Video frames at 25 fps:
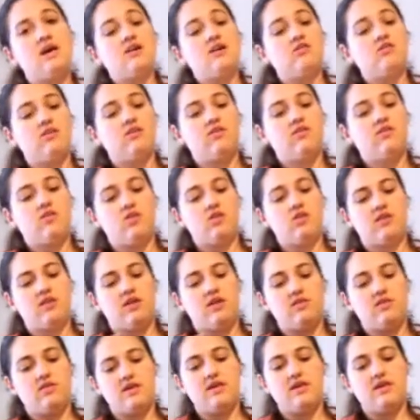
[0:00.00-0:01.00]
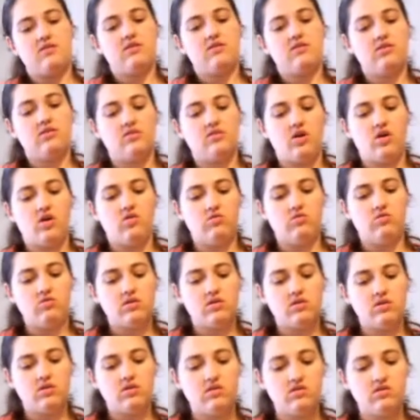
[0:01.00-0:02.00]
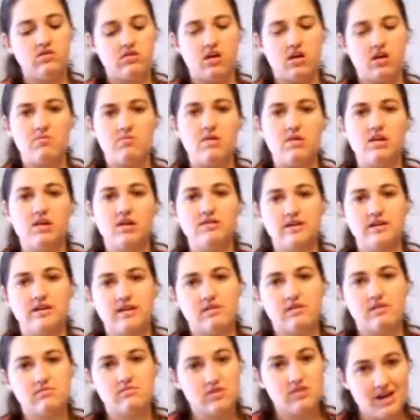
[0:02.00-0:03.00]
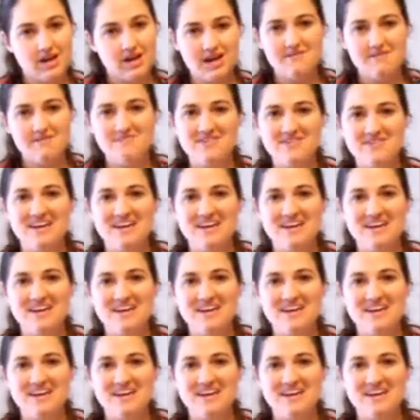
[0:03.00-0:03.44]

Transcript: just so that these don't start melting, okay?